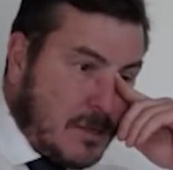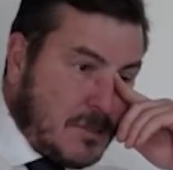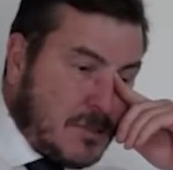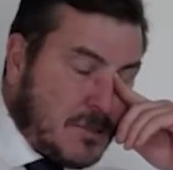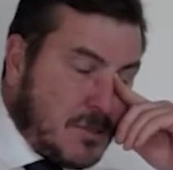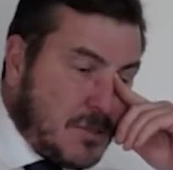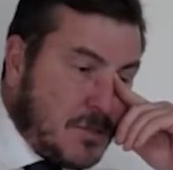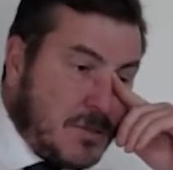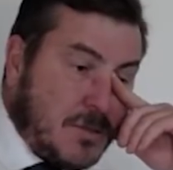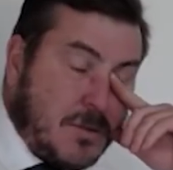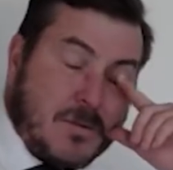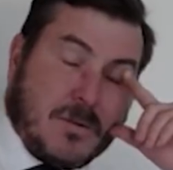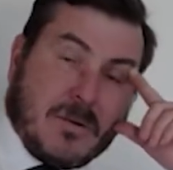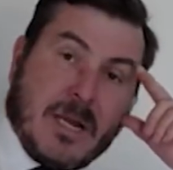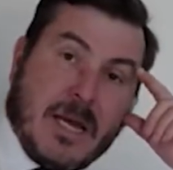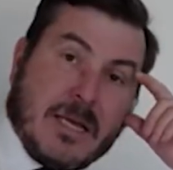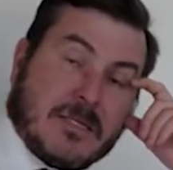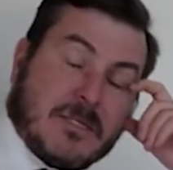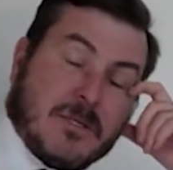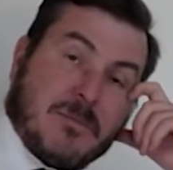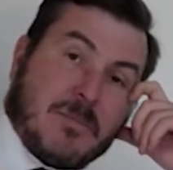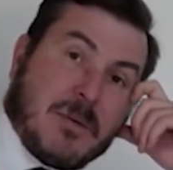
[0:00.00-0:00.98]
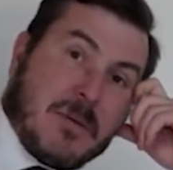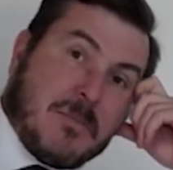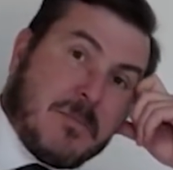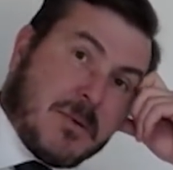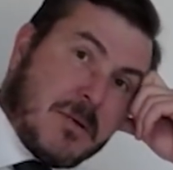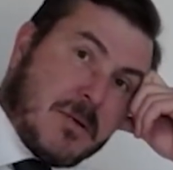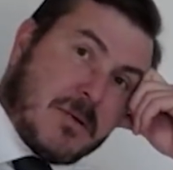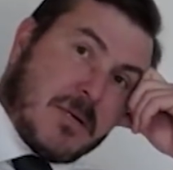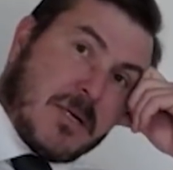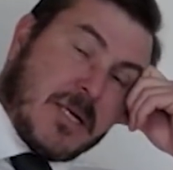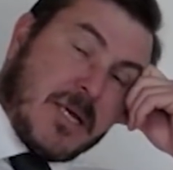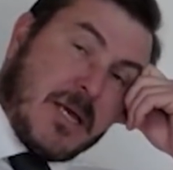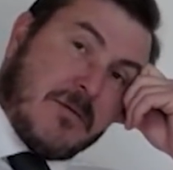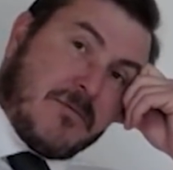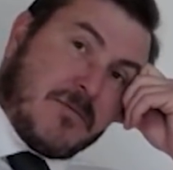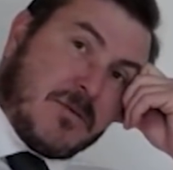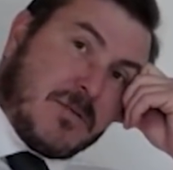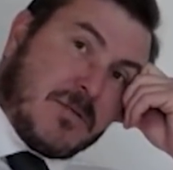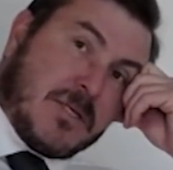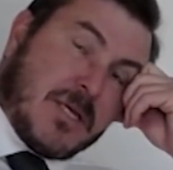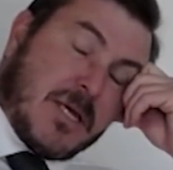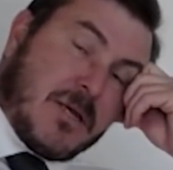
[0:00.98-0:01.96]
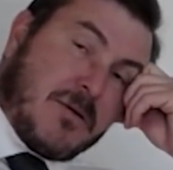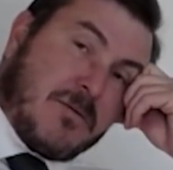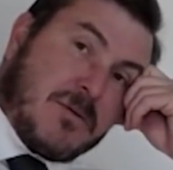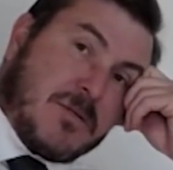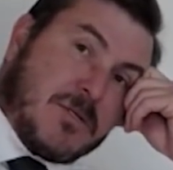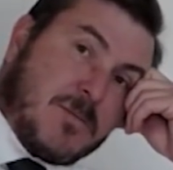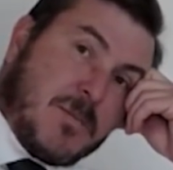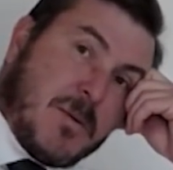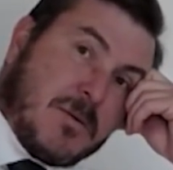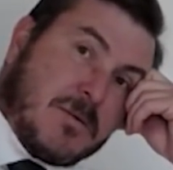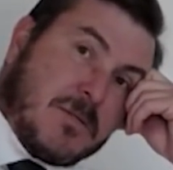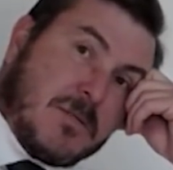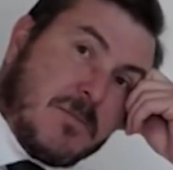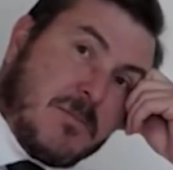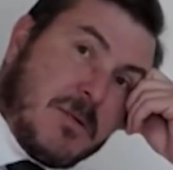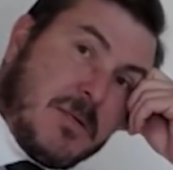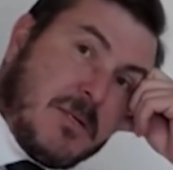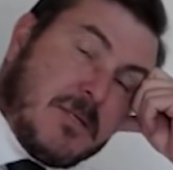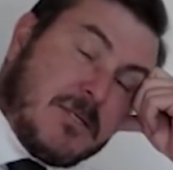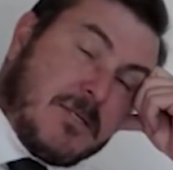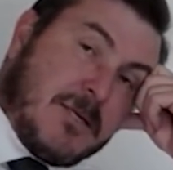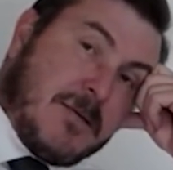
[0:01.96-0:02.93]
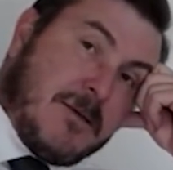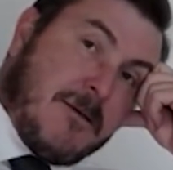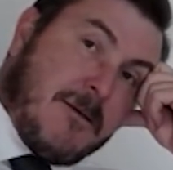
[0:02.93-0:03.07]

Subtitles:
sooner or later people are going to have to take responsibility.